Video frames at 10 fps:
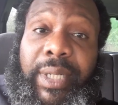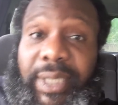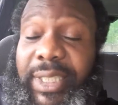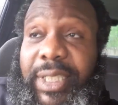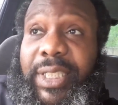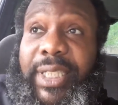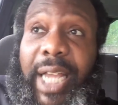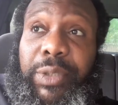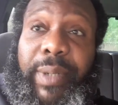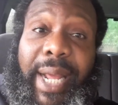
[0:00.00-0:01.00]
This is a
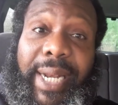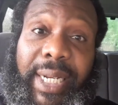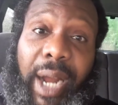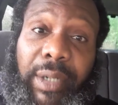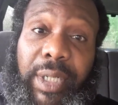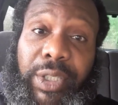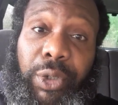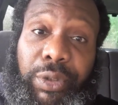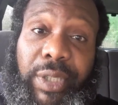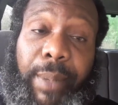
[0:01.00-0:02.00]
schedule that Andy Dalton could
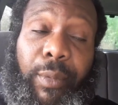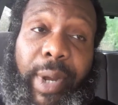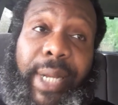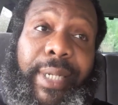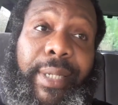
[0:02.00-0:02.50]
do something with.